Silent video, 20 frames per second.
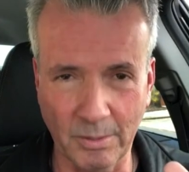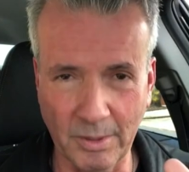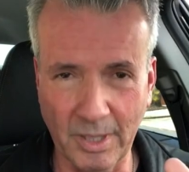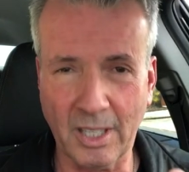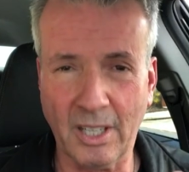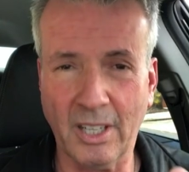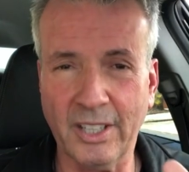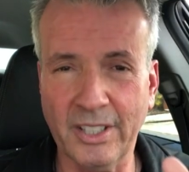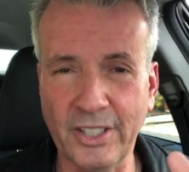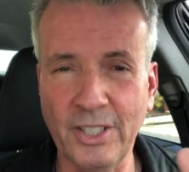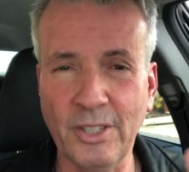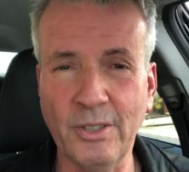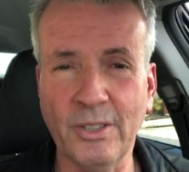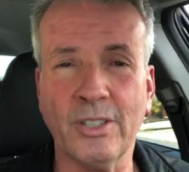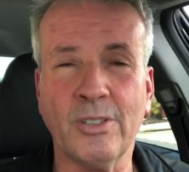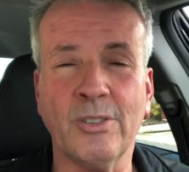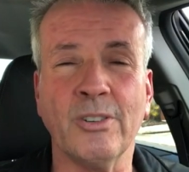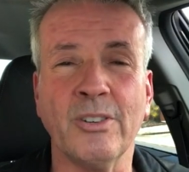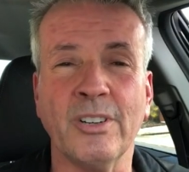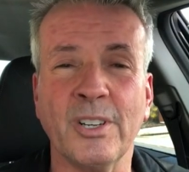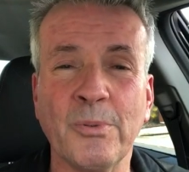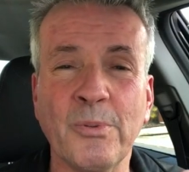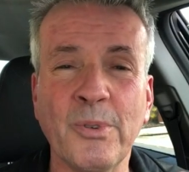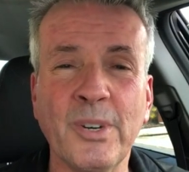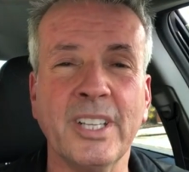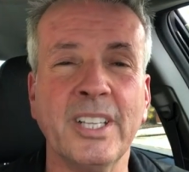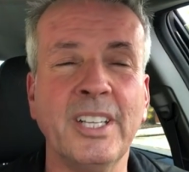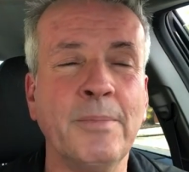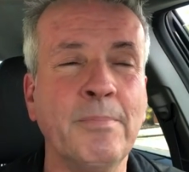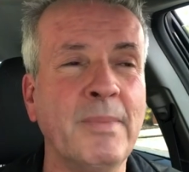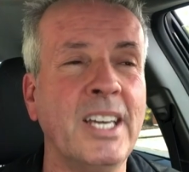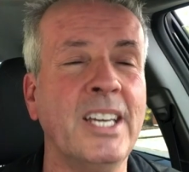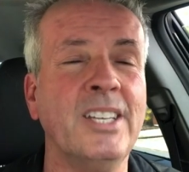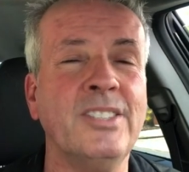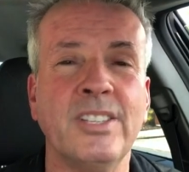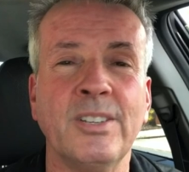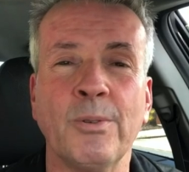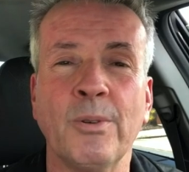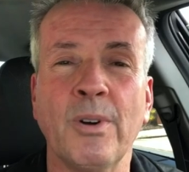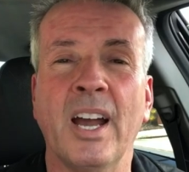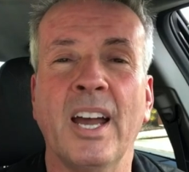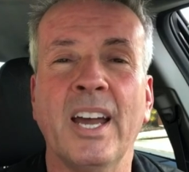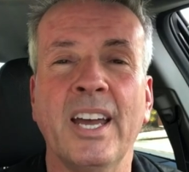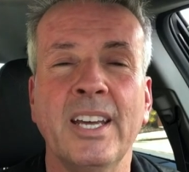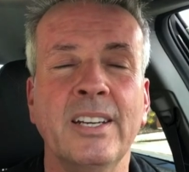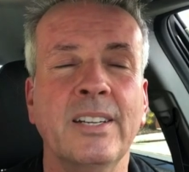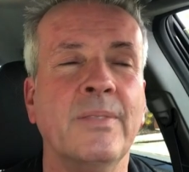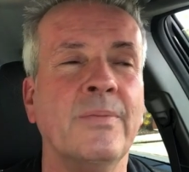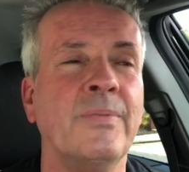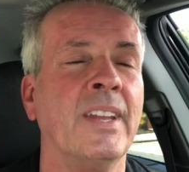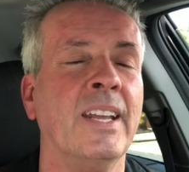what I call a unicorn, a really amazing ride.